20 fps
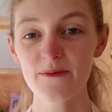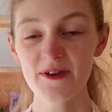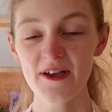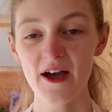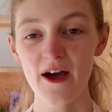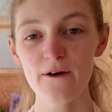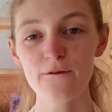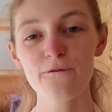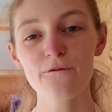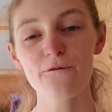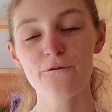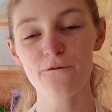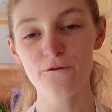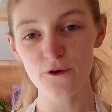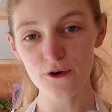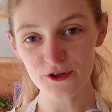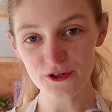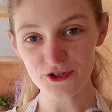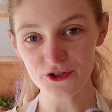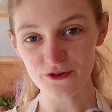we have
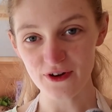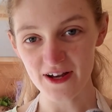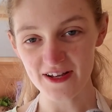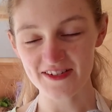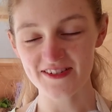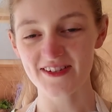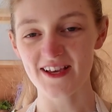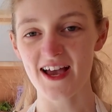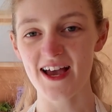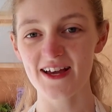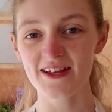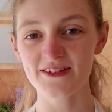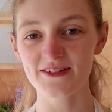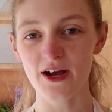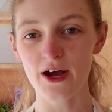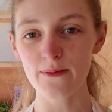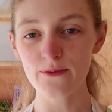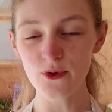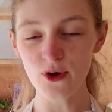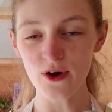Fortress, and I'm